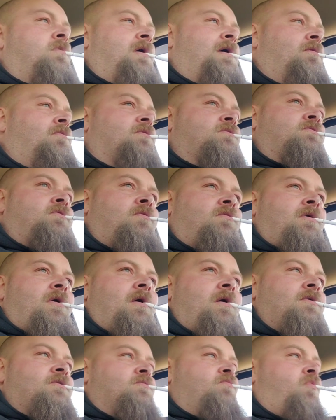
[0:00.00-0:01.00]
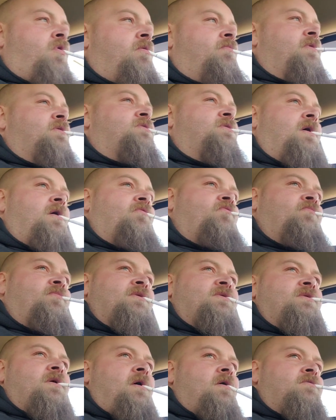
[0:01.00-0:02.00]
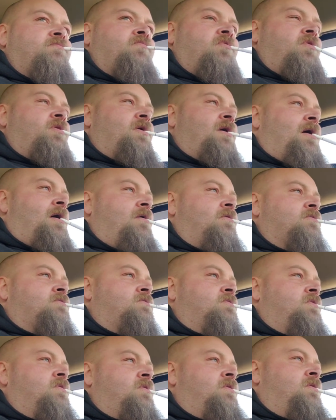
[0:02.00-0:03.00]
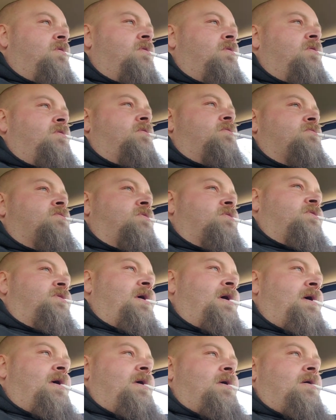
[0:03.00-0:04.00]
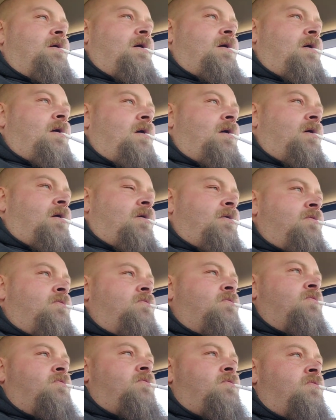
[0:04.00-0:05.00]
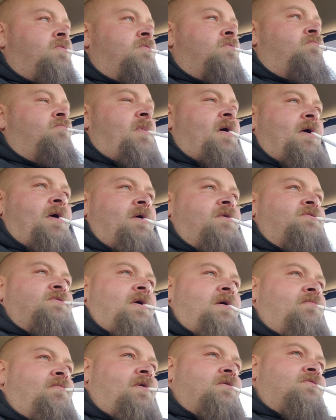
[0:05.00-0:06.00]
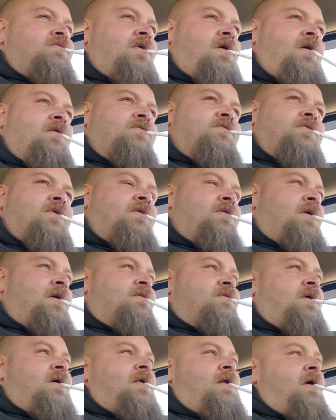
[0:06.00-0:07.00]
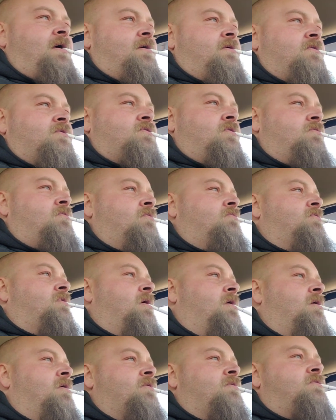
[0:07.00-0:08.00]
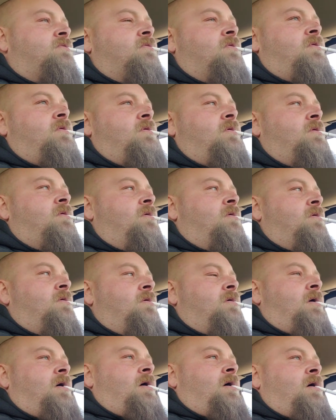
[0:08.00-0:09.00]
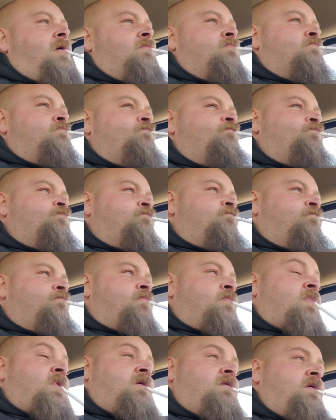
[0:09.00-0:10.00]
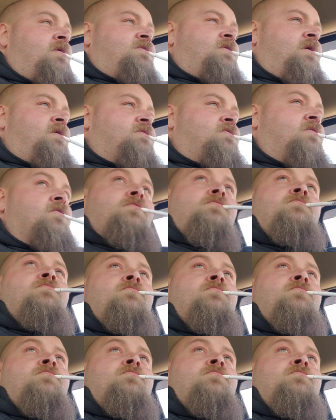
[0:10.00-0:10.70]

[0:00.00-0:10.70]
Hey, what's going on? It's your boy Big John from Big John's Bully House. Today, uh, man, it's not about the dogs or nothing like that. I ain't gonna show no dogs. Um, it's Easter.